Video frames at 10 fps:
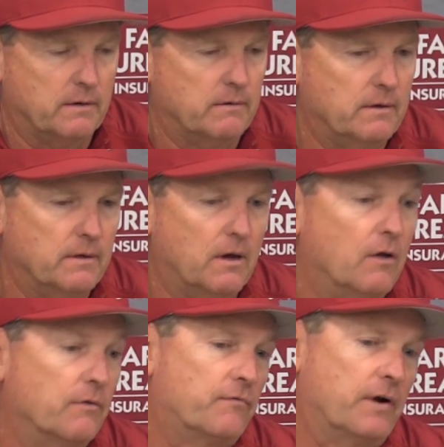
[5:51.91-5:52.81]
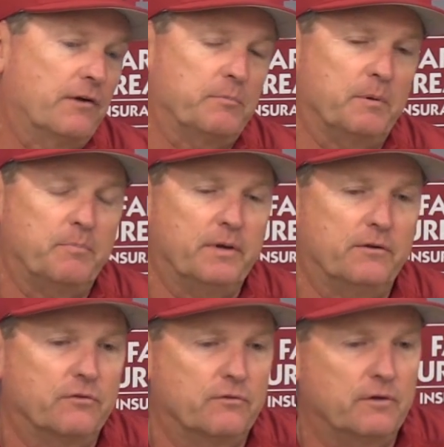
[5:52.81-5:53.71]
and all the freshman
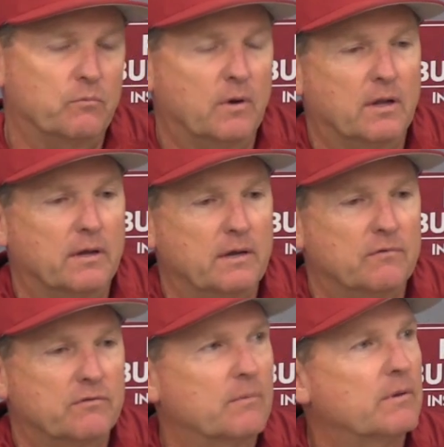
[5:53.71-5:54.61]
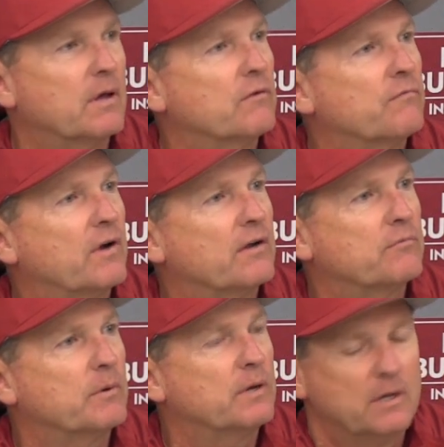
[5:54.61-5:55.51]
pitchers did well, and even some of the other
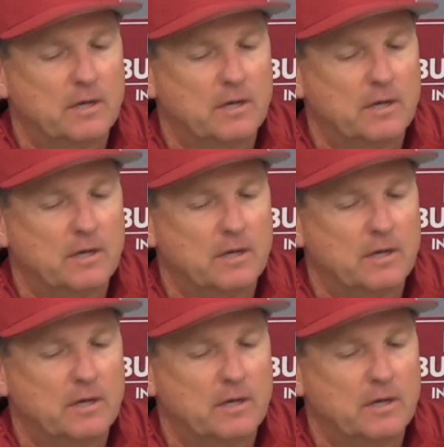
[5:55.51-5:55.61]
freshman